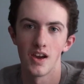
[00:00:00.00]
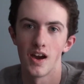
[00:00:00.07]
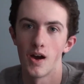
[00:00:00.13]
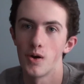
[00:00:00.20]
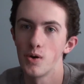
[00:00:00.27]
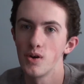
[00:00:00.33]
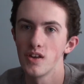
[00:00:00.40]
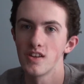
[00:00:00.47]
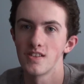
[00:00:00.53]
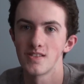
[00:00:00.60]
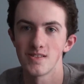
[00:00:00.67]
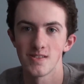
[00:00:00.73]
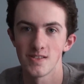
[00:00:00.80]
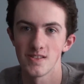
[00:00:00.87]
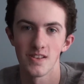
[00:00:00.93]
now.
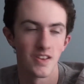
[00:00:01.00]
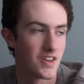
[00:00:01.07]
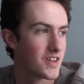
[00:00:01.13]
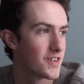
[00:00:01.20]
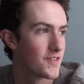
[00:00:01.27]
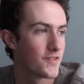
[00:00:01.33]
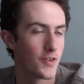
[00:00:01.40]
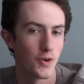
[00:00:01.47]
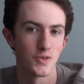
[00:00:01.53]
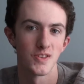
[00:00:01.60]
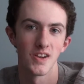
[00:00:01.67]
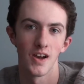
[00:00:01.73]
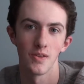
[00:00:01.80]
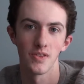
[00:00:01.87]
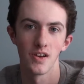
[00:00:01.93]
It's
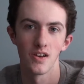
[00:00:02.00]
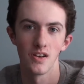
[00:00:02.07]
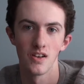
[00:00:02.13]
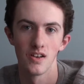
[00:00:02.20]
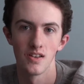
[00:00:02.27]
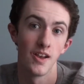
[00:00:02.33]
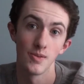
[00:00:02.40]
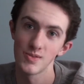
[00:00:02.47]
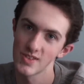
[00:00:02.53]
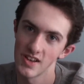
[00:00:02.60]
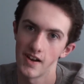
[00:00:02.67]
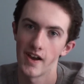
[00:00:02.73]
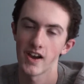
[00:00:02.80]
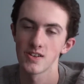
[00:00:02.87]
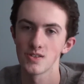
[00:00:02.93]
frozen out there. I was
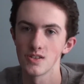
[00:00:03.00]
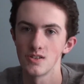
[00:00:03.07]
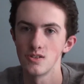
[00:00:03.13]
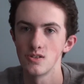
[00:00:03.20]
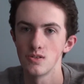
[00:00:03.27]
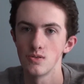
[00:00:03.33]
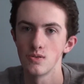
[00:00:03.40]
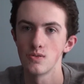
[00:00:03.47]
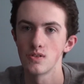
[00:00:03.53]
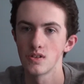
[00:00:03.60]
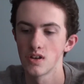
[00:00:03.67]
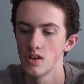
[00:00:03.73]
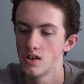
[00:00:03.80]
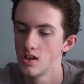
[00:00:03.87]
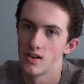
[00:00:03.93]
gonna actually shoot,
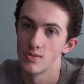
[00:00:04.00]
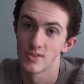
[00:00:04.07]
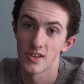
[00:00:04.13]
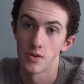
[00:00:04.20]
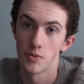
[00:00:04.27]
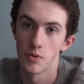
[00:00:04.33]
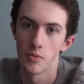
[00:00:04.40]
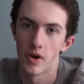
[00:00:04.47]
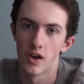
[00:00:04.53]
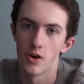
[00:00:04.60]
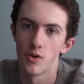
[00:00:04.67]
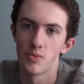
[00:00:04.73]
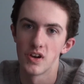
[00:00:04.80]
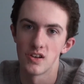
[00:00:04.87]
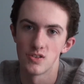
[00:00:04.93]
it was gonna be my
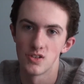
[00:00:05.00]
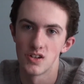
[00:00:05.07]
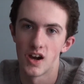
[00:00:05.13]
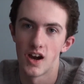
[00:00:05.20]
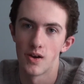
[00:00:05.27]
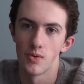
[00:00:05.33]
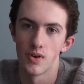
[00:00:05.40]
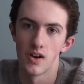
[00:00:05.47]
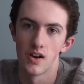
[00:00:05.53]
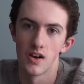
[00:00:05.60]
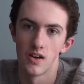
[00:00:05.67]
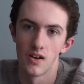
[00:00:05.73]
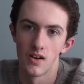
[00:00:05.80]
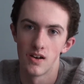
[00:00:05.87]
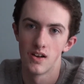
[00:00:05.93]
opening shot
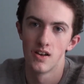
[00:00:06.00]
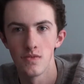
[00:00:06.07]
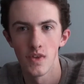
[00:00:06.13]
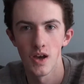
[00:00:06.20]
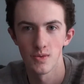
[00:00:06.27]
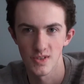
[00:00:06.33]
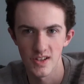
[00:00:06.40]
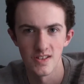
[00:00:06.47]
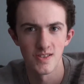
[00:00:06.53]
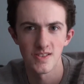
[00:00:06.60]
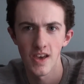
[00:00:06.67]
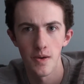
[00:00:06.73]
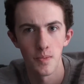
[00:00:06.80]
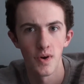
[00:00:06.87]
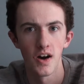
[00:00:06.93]
where I was gonna
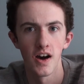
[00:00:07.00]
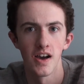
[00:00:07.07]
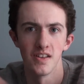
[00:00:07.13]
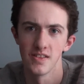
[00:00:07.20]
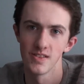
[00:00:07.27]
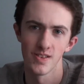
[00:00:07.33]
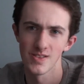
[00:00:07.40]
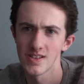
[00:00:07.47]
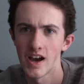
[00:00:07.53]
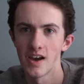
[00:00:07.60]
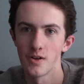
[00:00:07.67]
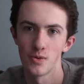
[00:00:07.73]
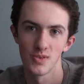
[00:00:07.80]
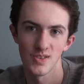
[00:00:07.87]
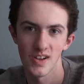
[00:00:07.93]
skate by and then the
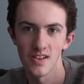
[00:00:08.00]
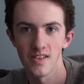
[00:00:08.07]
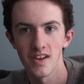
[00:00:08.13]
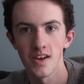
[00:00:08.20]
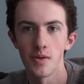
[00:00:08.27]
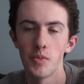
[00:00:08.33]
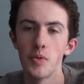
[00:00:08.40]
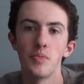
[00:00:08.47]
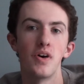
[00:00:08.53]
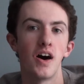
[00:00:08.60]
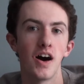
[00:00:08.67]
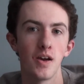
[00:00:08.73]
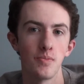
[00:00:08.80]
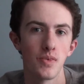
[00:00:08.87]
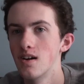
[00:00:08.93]
title was gonna like come up
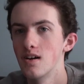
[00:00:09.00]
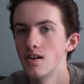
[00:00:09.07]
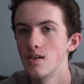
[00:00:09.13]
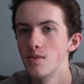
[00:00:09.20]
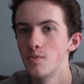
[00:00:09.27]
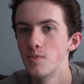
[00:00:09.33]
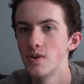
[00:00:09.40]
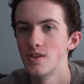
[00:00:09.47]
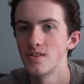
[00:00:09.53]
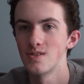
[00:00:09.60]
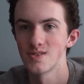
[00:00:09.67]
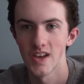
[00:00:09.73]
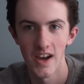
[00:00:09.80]
behind me, but there's